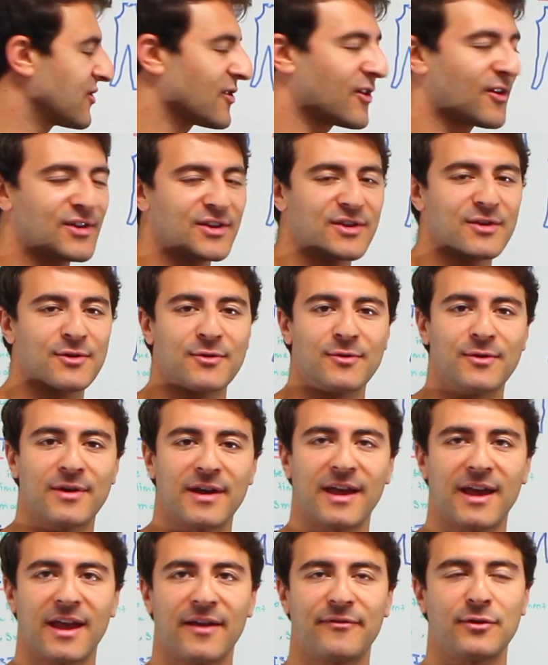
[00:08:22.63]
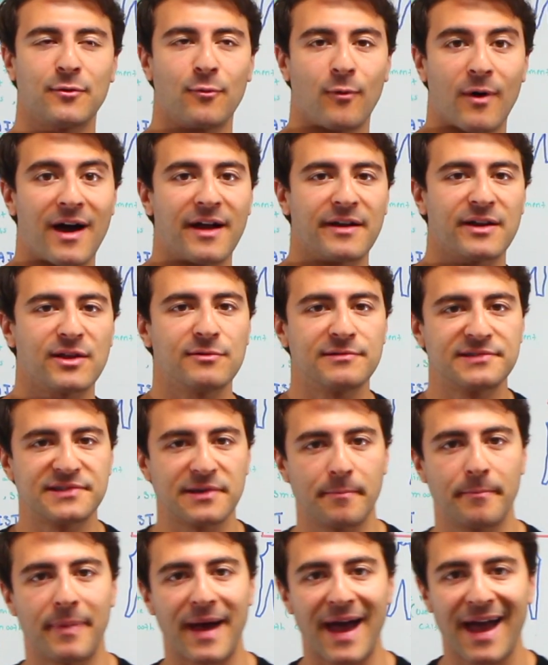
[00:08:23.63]
sure you, if you want, use a
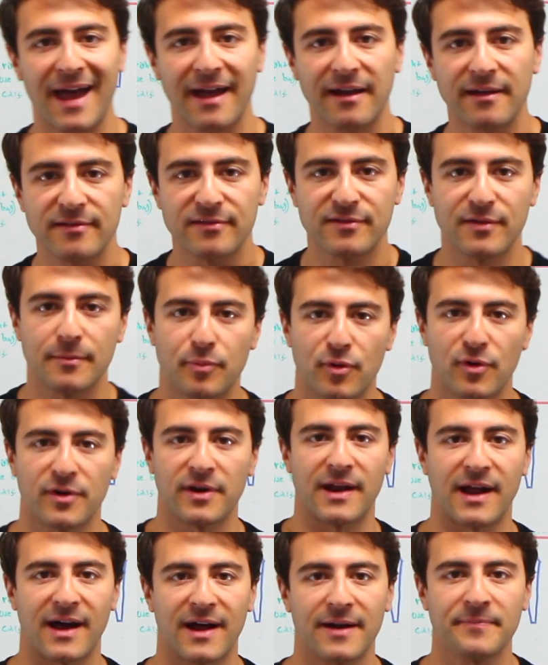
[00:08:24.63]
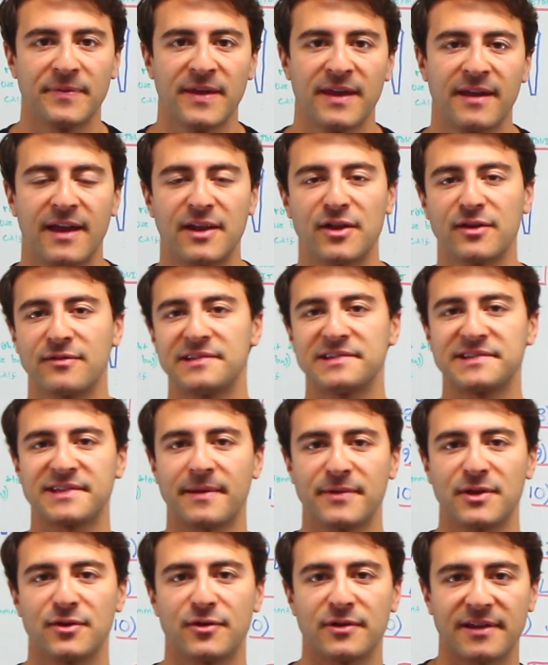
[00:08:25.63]
bag to put it on. And this is
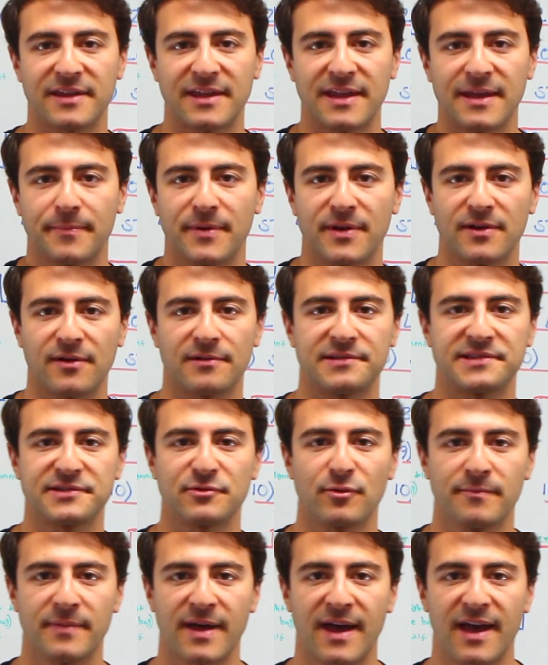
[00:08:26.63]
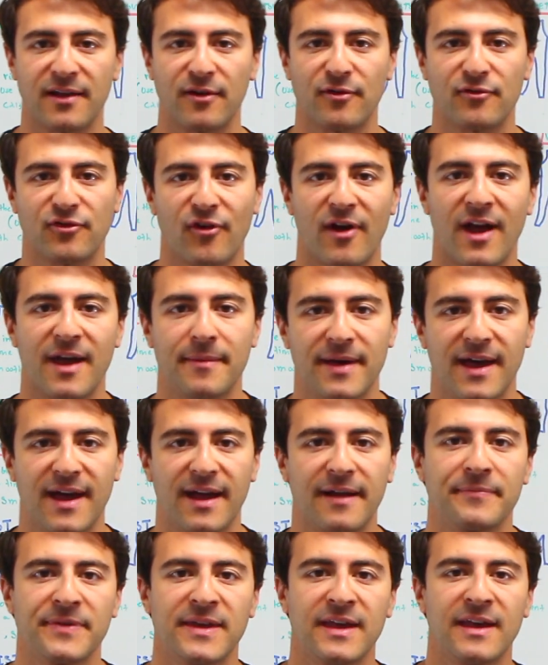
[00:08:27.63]
something you can keep in your swim bag, your tri
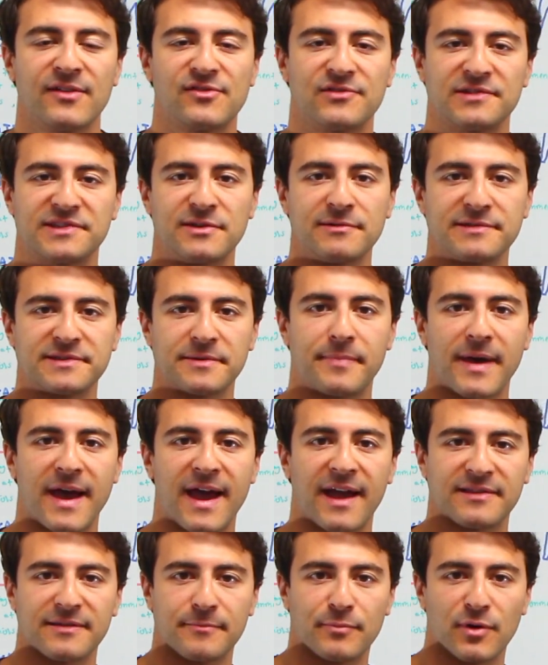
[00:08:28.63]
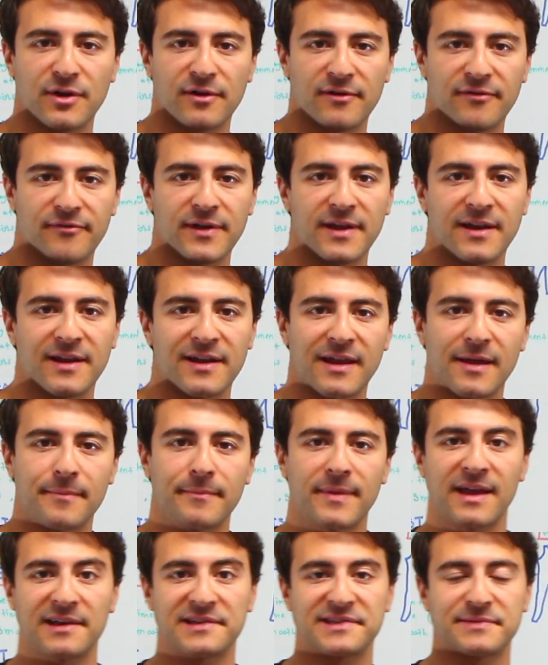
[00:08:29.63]
bag. Just use a bag to put your feet in. It
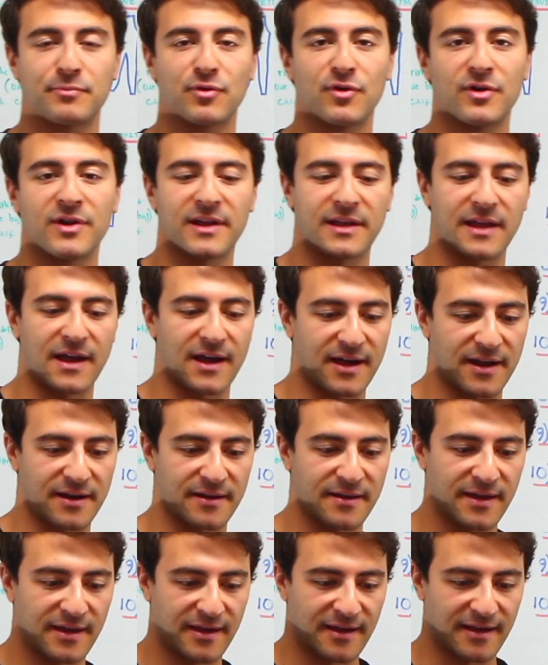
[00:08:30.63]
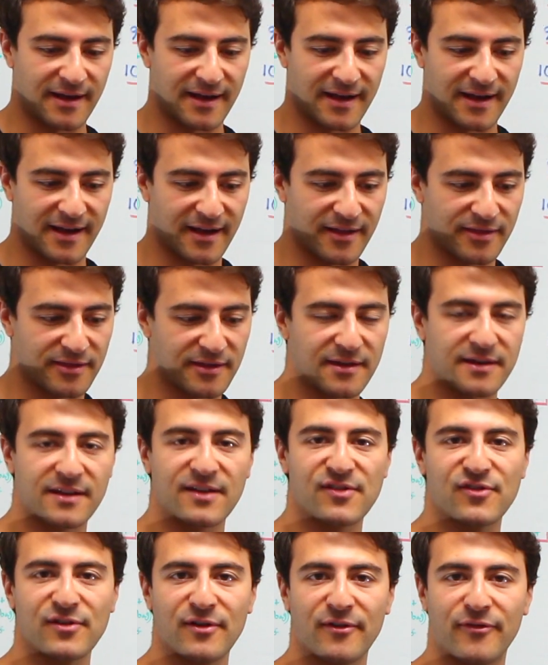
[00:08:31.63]
makes putting on the
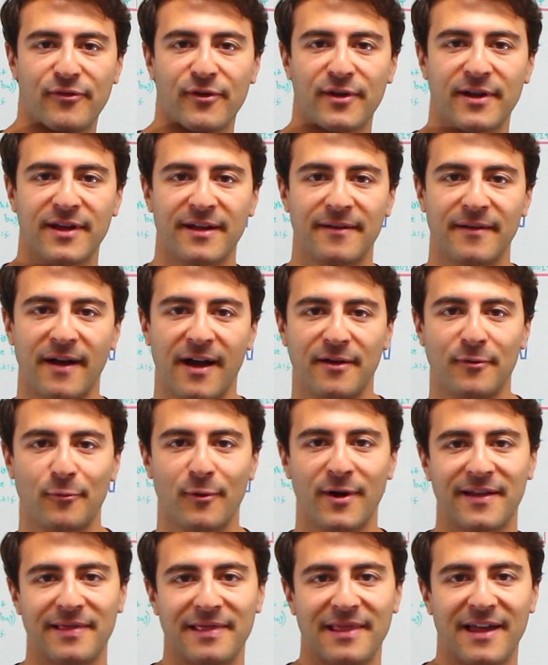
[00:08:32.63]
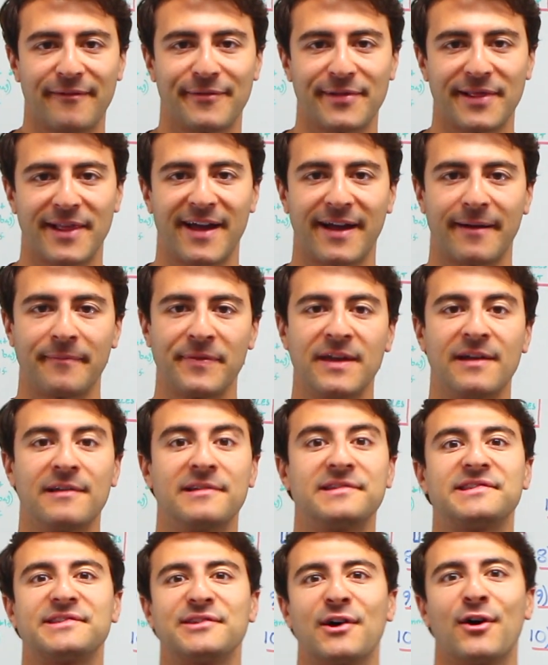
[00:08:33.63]
initial footing on right and left leg
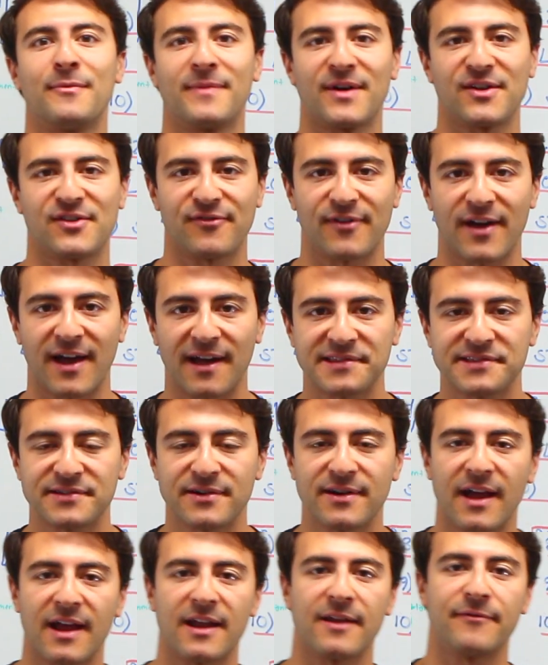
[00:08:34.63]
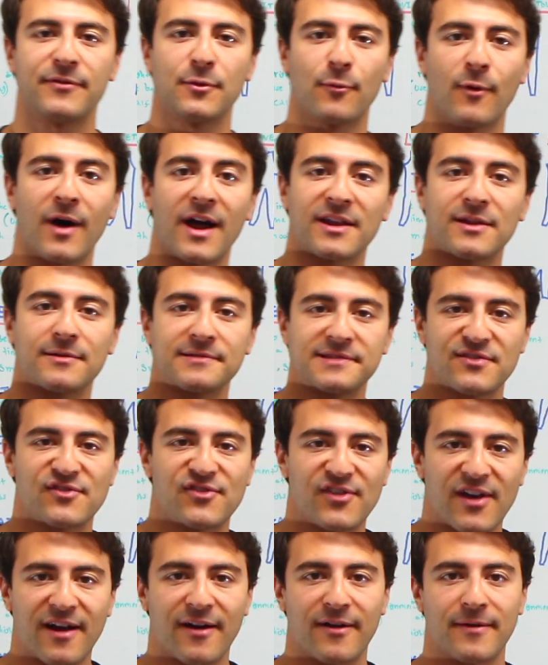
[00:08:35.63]
so much faster. And if you want, use a
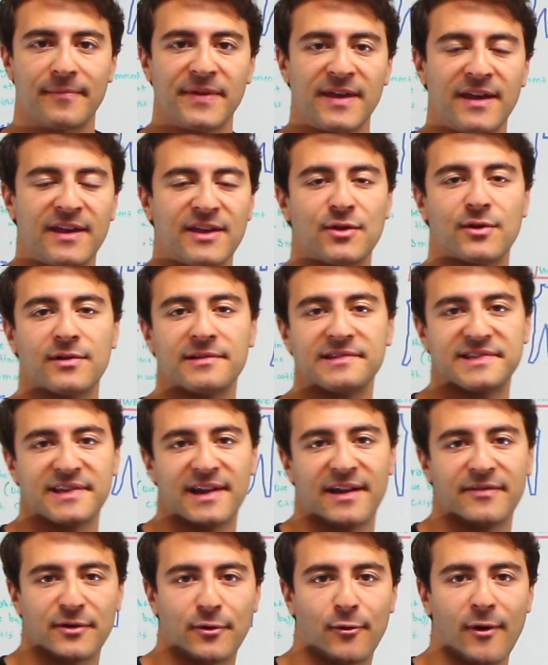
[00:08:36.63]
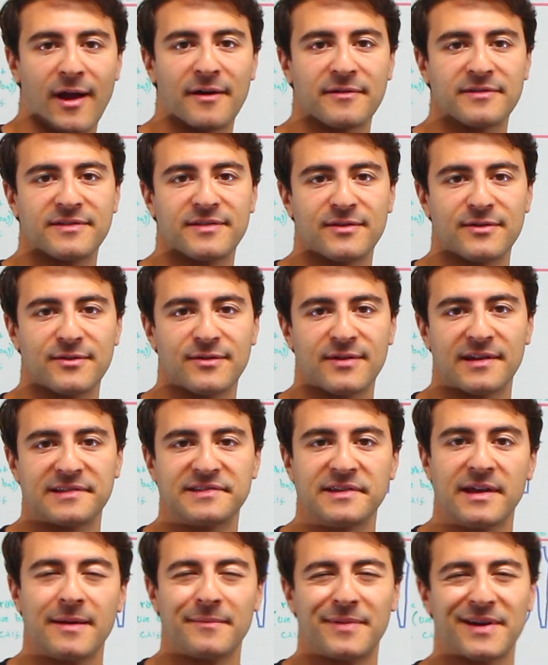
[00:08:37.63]
chair. You can sit on the ground to do
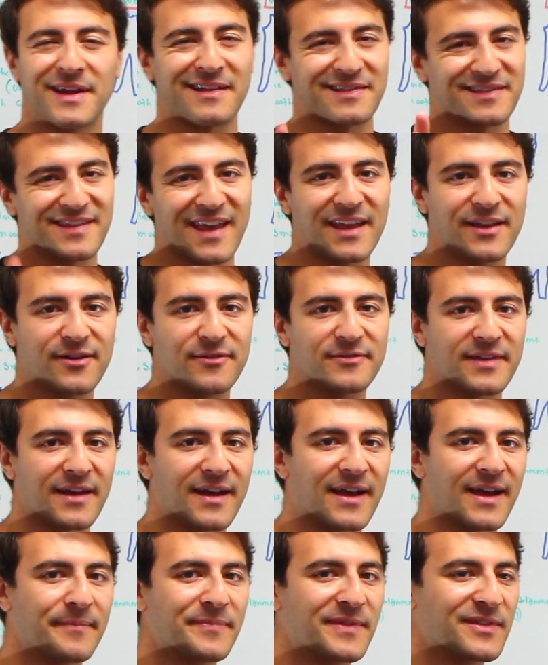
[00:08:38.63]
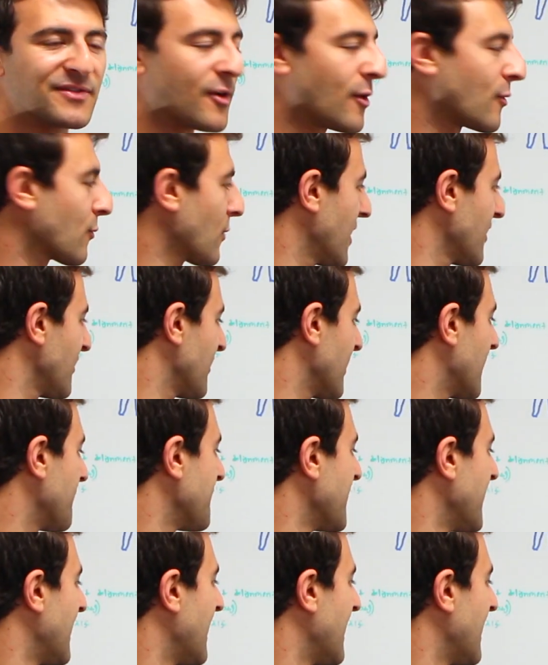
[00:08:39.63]
this. But again, take your time, don't rush it.